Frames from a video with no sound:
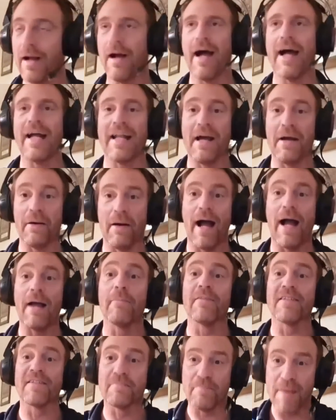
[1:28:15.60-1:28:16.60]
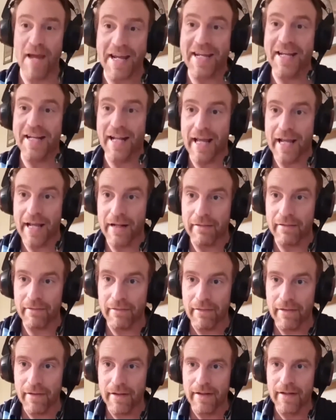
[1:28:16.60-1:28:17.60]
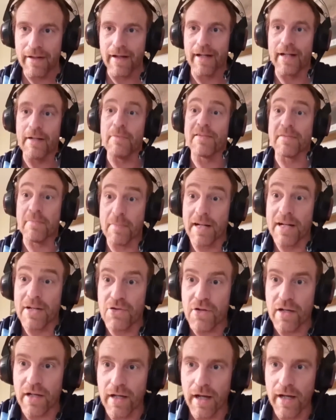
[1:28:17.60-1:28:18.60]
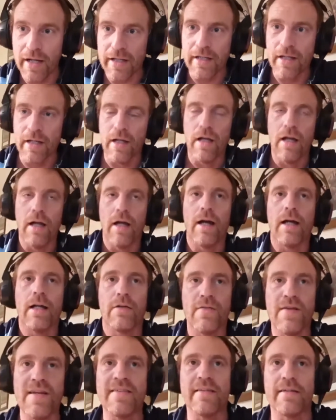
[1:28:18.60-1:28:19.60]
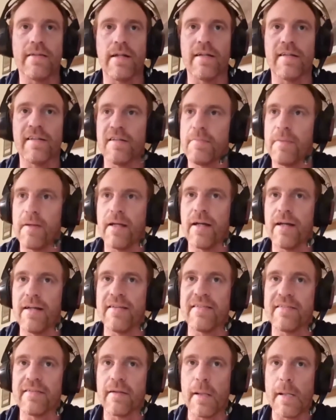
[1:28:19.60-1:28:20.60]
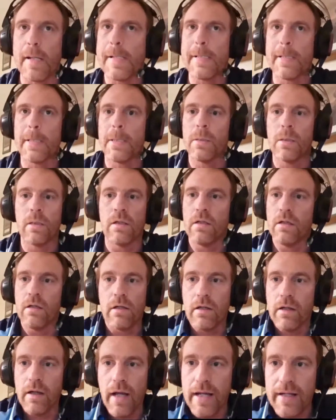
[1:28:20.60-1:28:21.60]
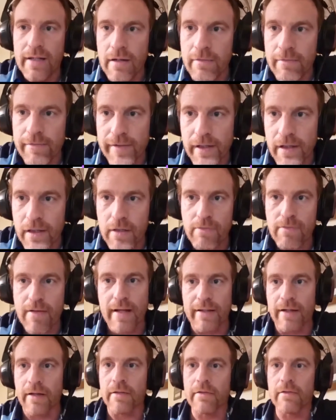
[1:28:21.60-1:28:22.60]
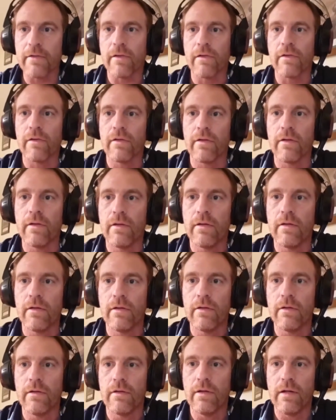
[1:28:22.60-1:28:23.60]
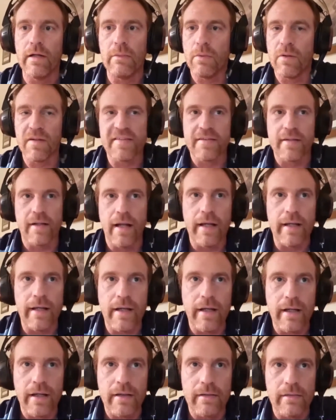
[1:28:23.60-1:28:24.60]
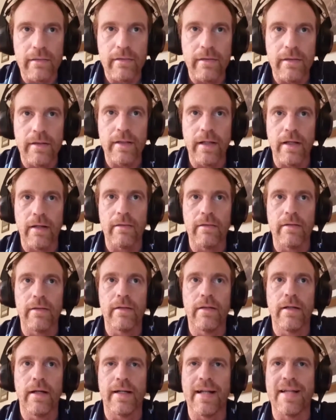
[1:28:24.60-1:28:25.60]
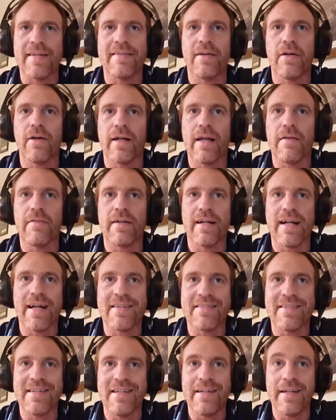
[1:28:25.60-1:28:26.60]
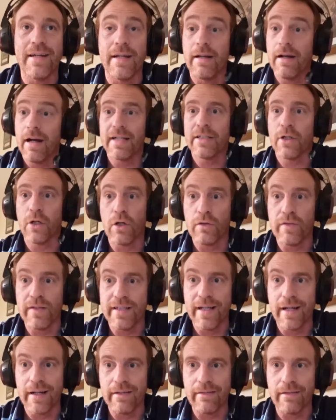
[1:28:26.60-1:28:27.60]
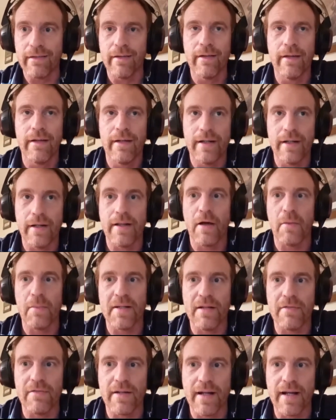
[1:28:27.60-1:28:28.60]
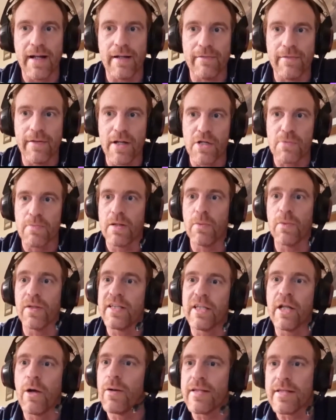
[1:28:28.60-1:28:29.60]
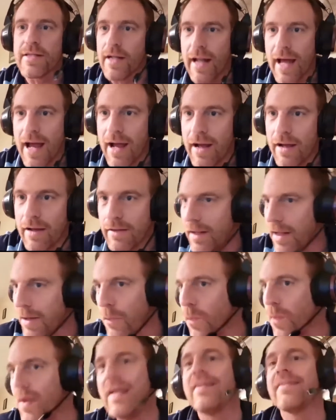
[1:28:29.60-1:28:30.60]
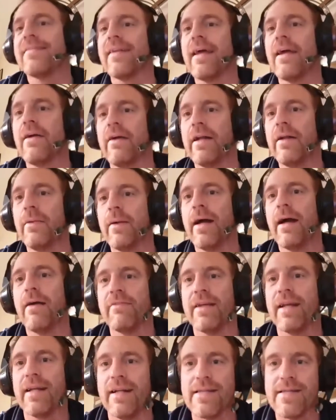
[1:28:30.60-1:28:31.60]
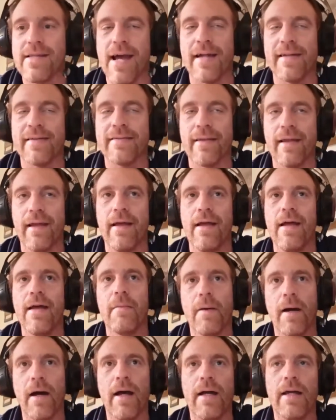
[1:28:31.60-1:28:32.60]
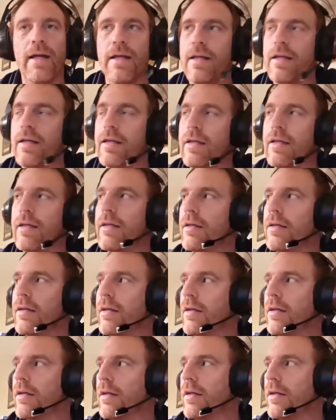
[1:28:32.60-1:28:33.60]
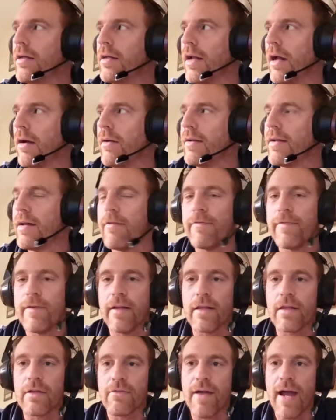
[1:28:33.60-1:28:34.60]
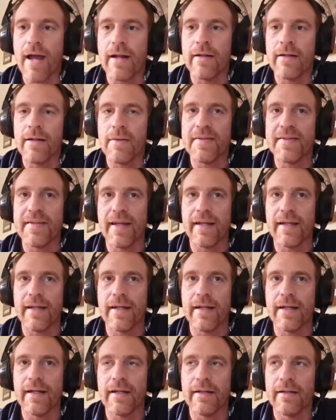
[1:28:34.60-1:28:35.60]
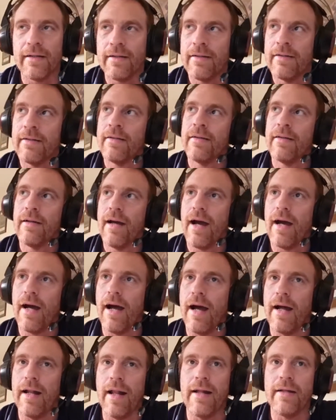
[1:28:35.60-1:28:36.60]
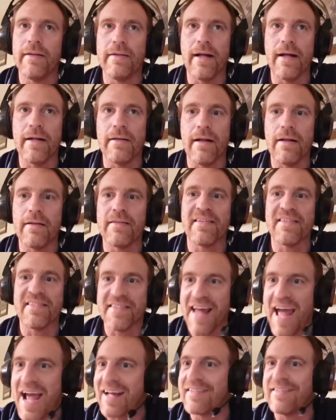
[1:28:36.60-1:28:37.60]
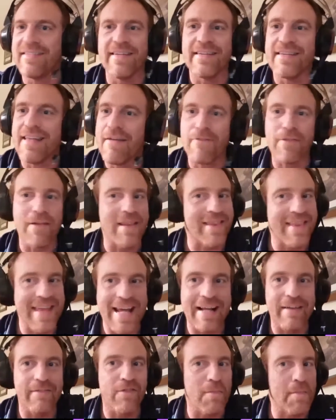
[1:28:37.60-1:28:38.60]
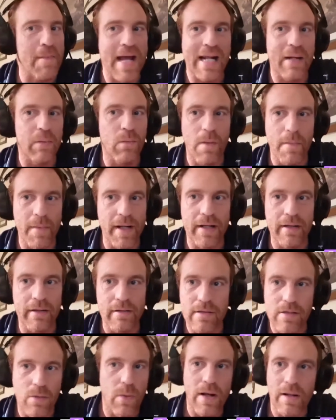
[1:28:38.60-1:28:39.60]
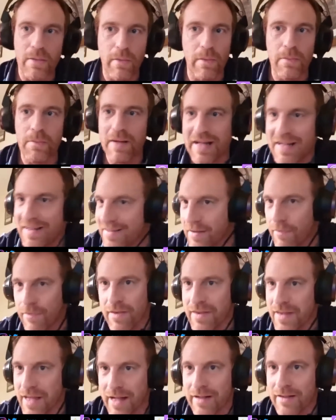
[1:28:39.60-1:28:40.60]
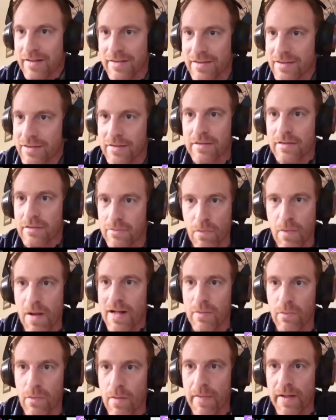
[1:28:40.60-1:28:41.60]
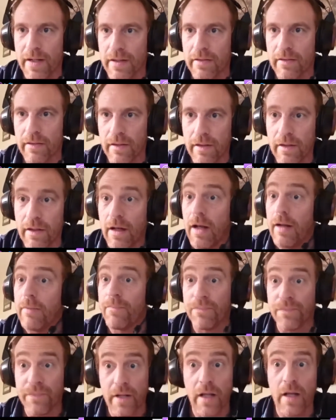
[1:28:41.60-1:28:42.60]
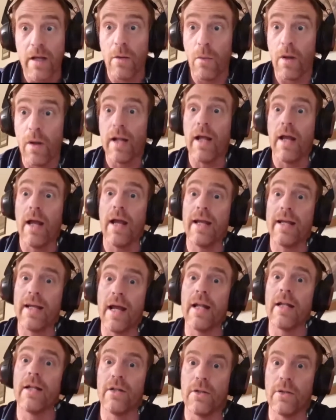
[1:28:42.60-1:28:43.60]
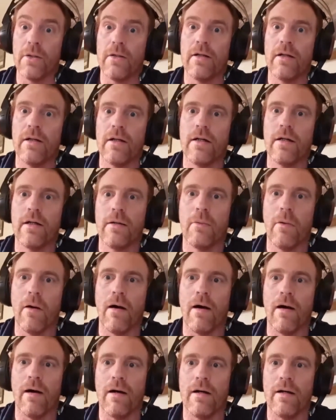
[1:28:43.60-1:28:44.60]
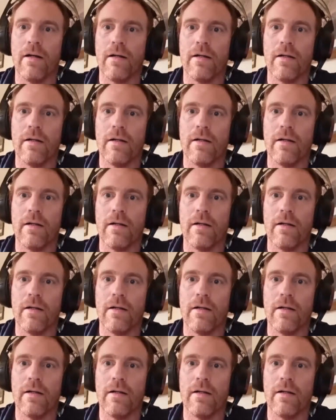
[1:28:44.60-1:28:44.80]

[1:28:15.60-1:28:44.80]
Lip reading: I don't know, I'm speculating, and he was a military guy. And the reason he didn't is because he didn't feel threatened. He wasn't like a, you know, unless he got given an STD. I don't know if he did. You know, that would be a different kettle of fish. But he wouldn't know until like weeks later anyway after the test. But he, you know, he didn't feel threatened. He was like and sex is a different thing for men and women to when it means different things for men and women. Bloody hell. Well, this is like never ending.